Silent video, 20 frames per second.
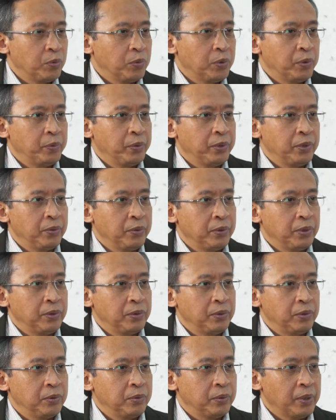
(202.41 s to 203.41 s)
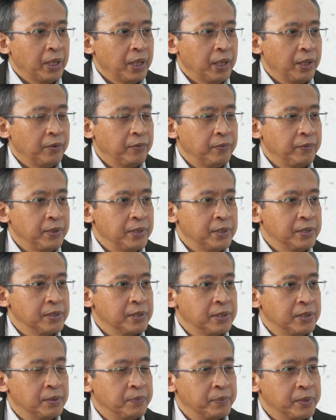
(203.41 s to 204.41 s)
what we're going to have
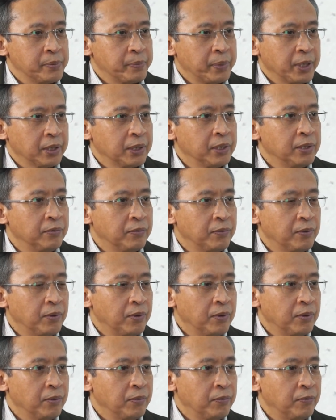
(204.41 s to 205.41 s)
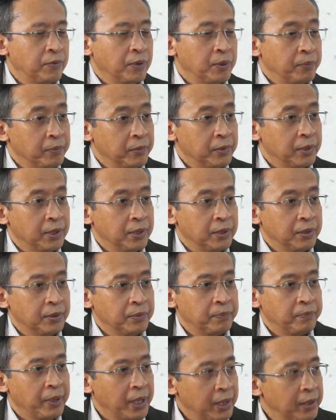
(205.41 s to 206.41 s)
is the perspective from
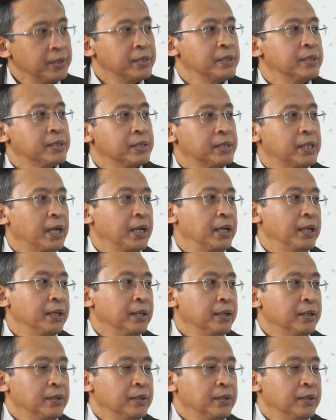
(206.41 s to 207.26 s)
the parents' side.